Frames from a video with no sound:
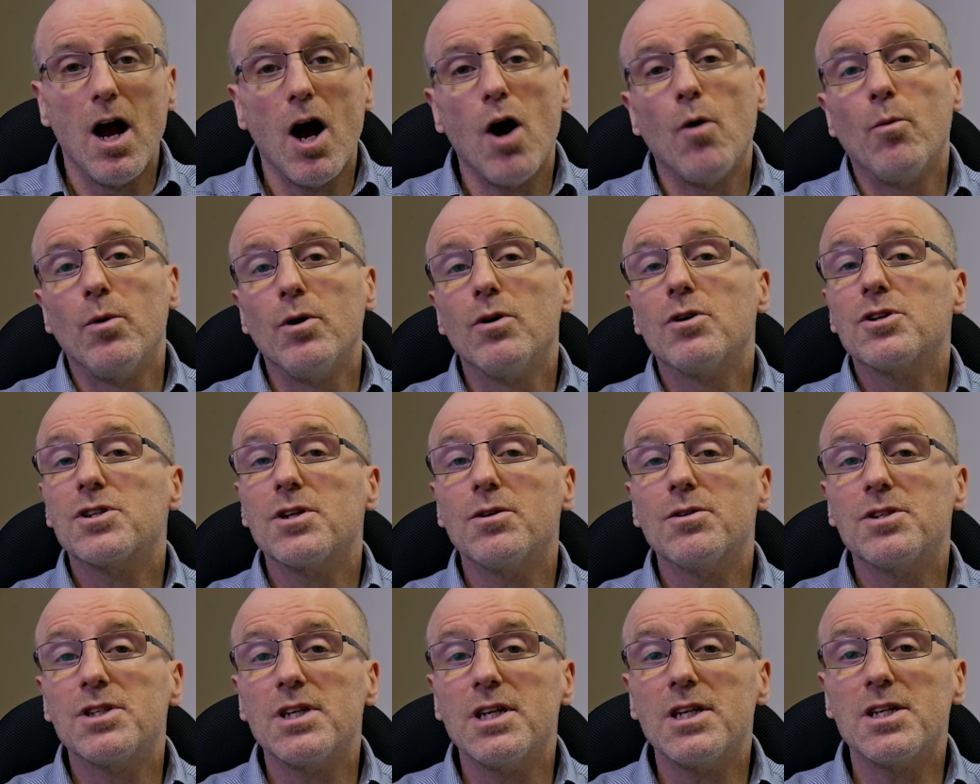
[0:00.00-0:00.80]
And we
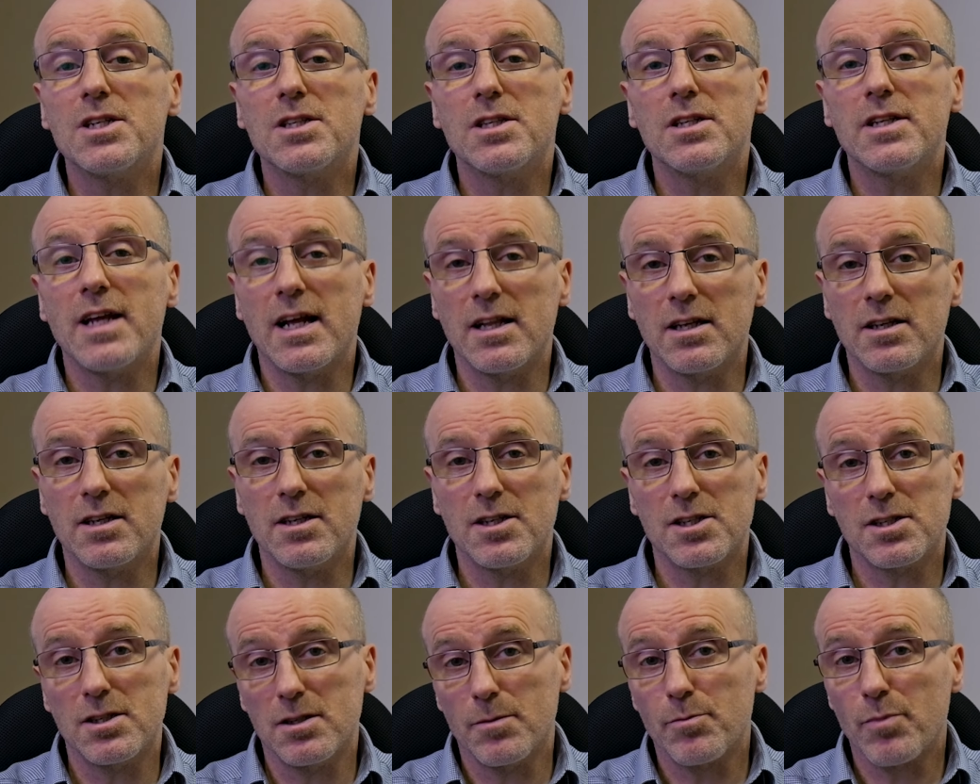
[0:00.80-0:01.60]
also teach the
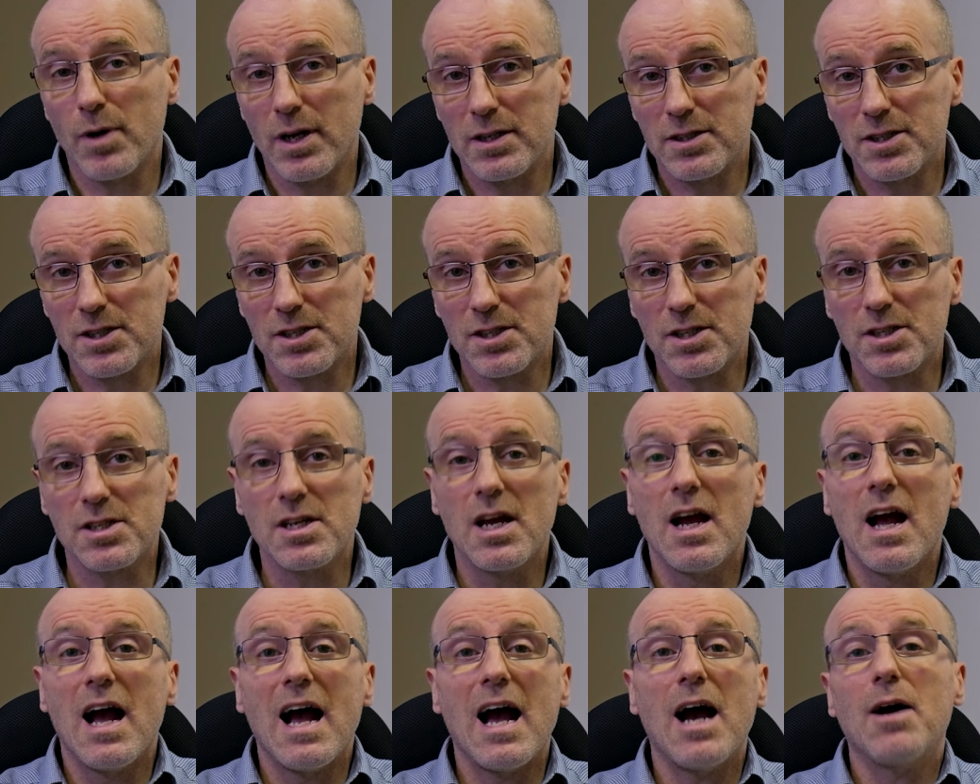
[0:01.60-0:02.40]
delegates and apprentices
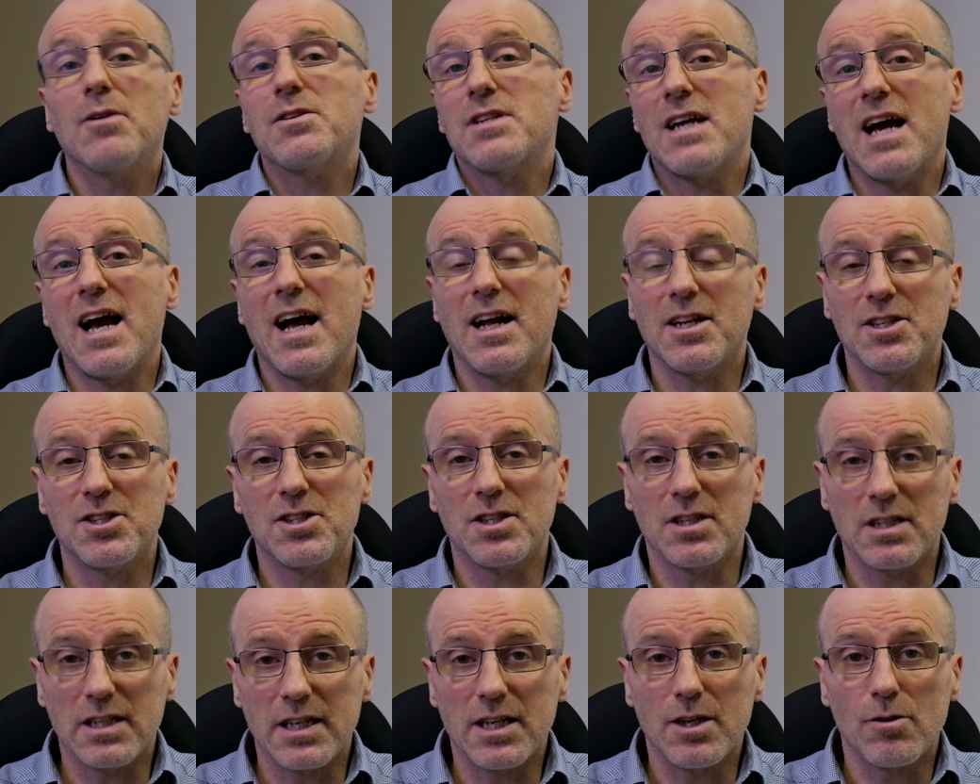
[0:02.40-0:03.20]
how to
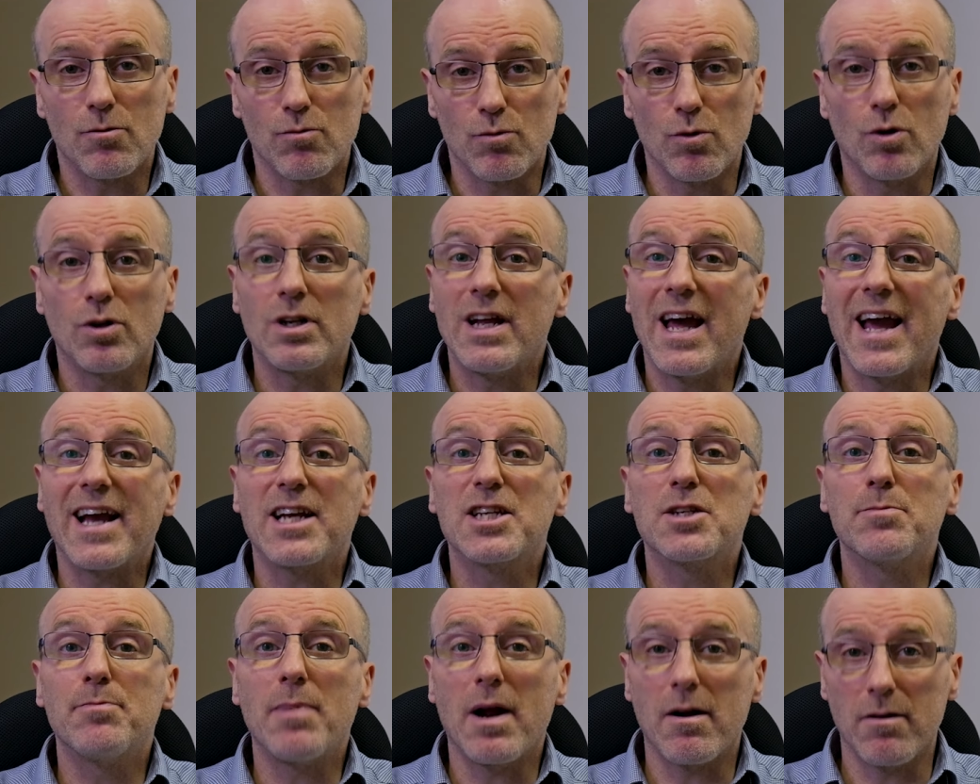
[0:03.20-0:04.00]
actually run
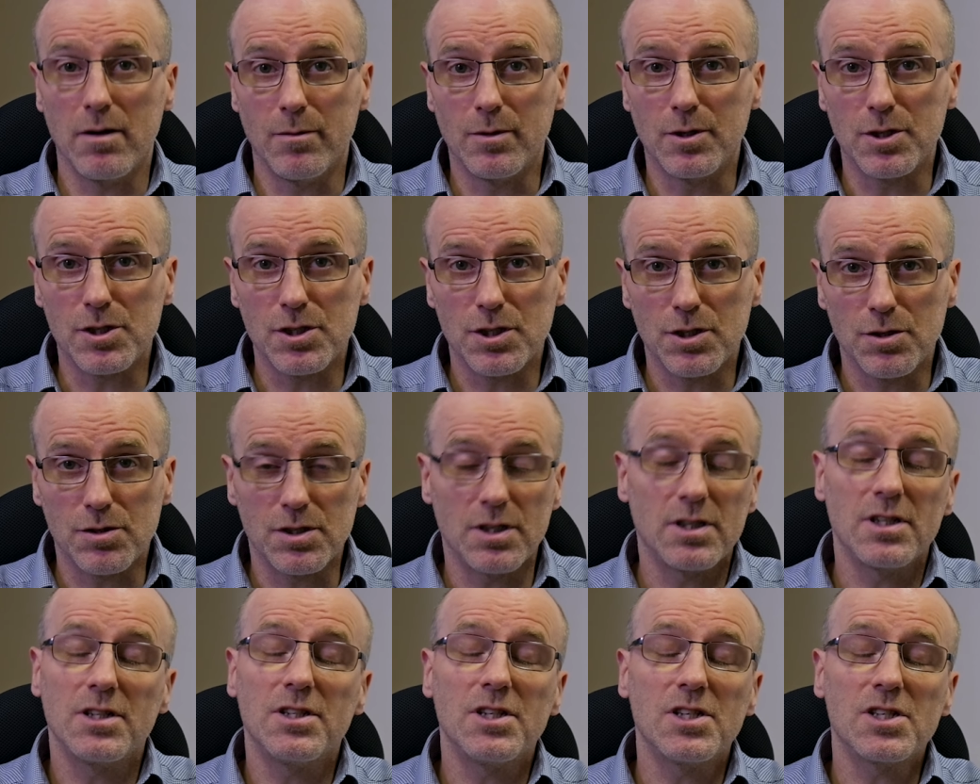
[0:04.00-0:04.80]
experiments
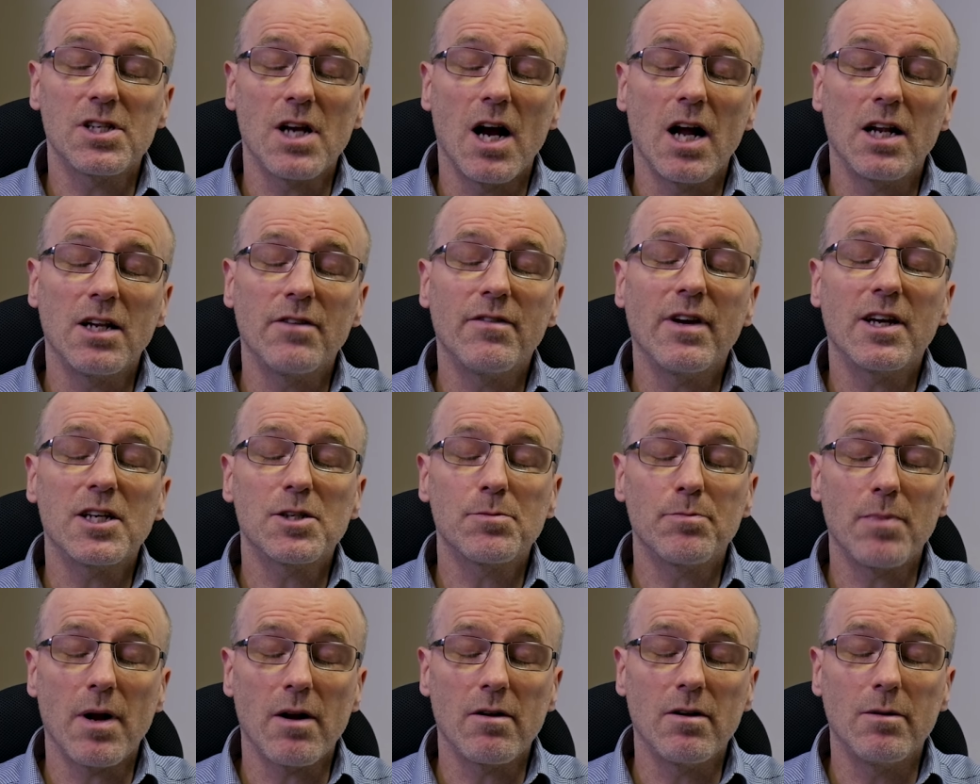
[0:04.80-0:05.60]
using the design of
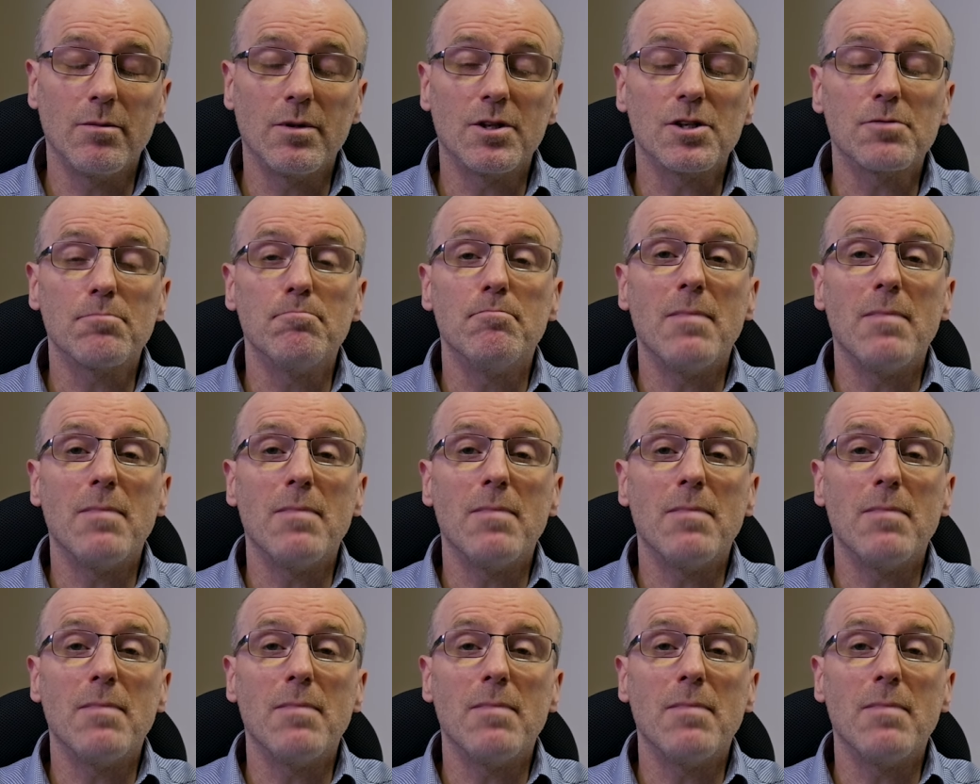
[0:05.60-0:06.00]
experiments